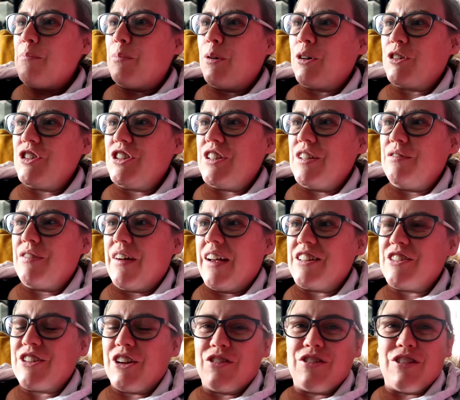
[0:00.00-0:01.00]
But she
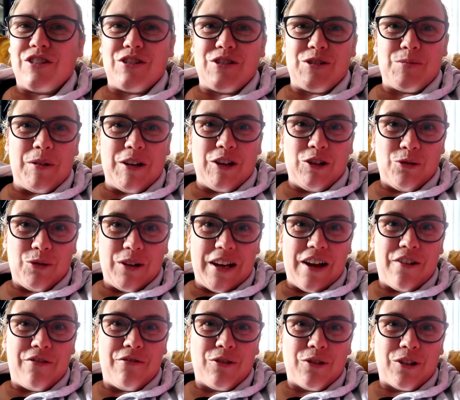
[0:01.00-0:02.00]
finds out that there's been a note
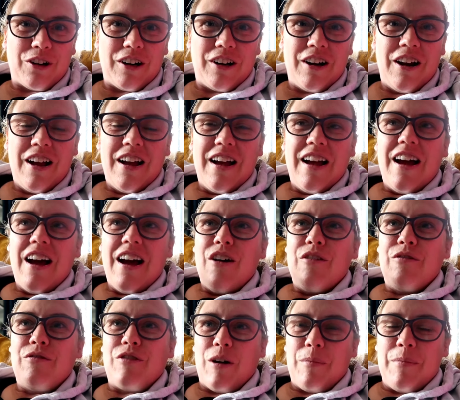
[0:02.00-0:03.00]
left for her
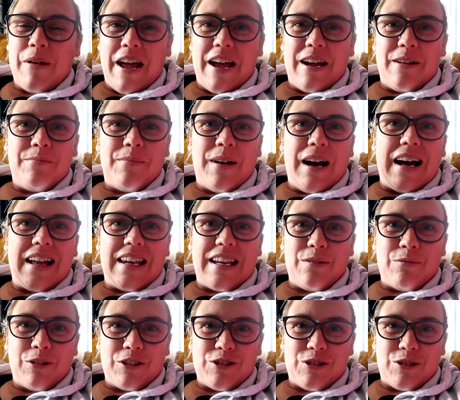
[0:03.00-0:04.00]
from him and
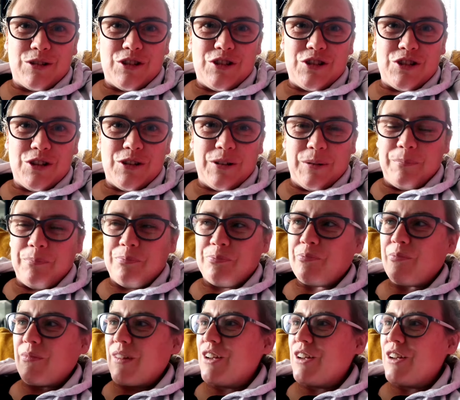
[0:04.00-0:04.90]
he wants her to tutor him.